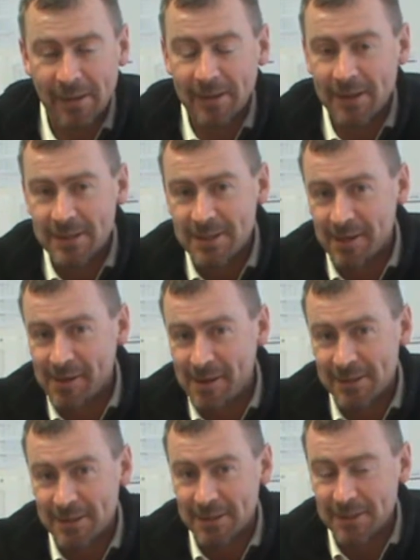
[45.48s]
Okay, an 8-star
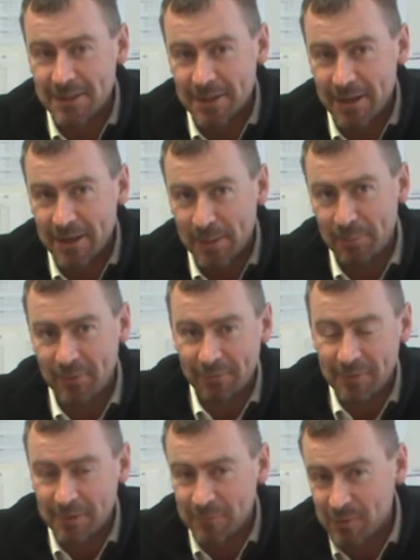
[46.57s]
house is a
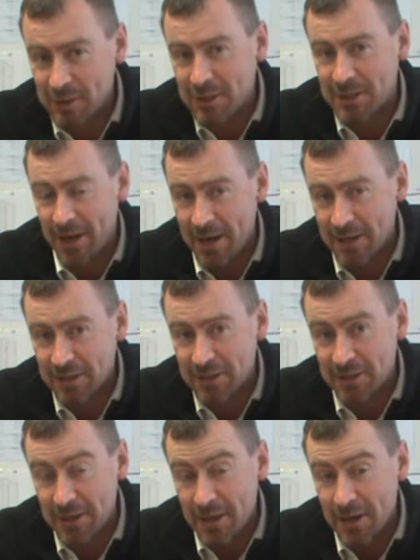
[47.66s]
above average
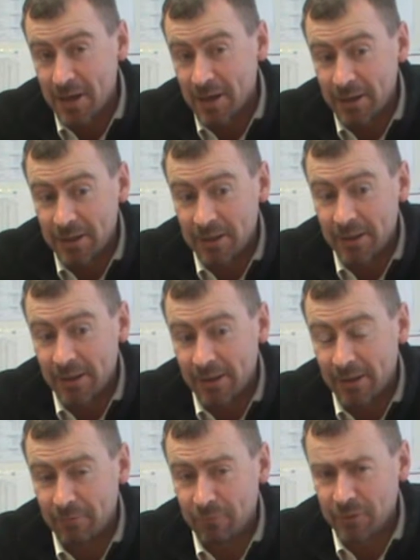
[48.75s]
house in
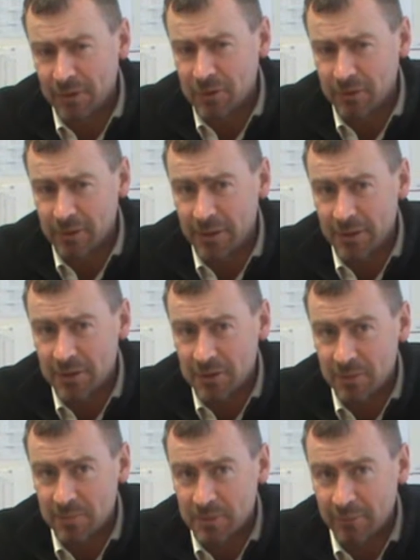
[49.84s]
Victoria in
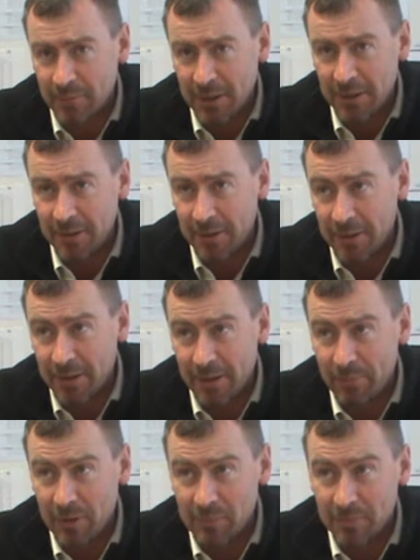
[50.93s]
terms of meeting
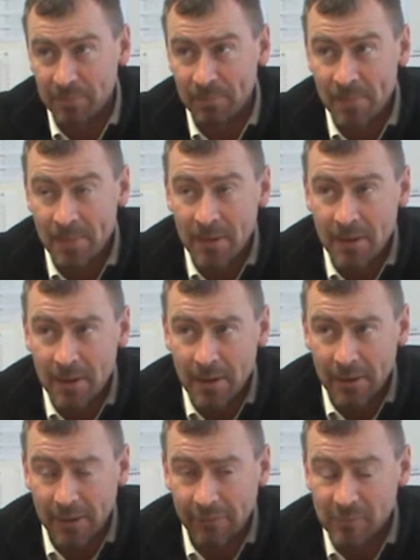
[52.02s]
the minimum
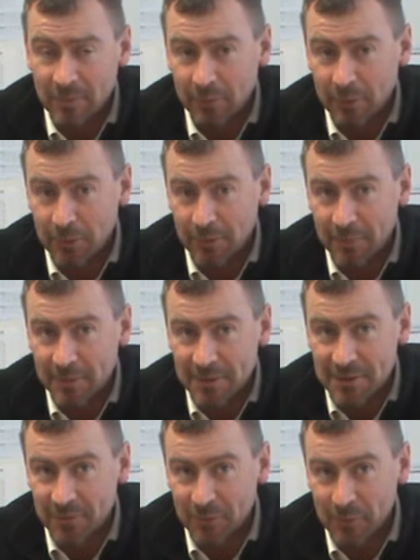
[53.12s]
government
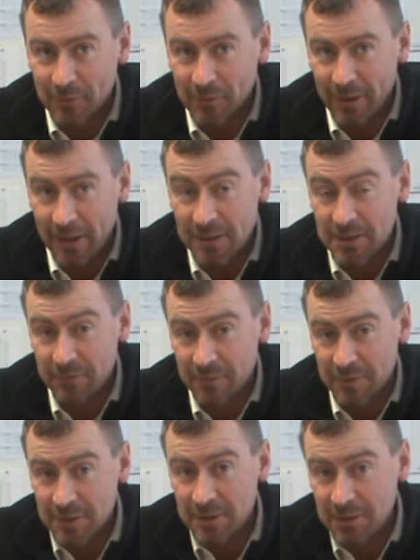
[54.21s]
requirements for energy
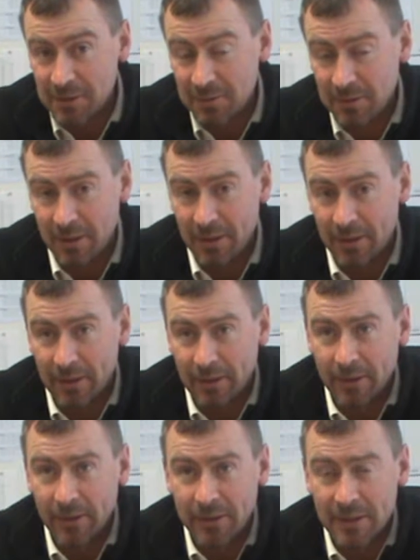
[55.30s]
efficiency,
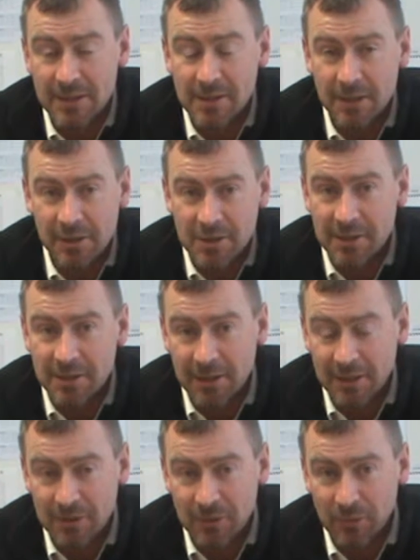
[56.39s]
and that's the energy it
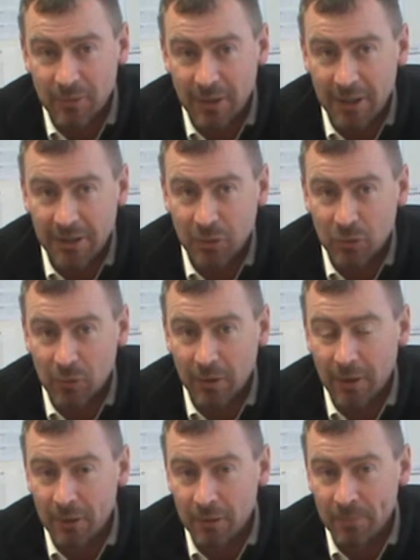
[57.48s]
takes to heat and cool
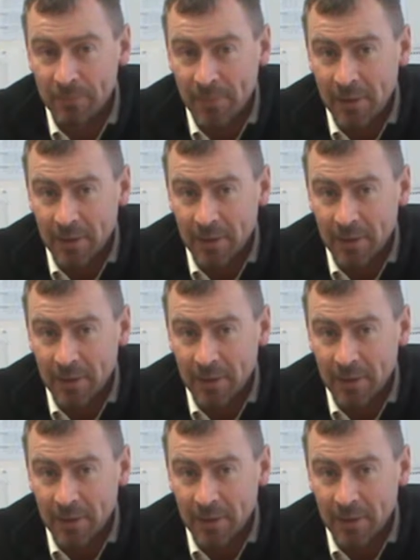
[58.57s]
a home.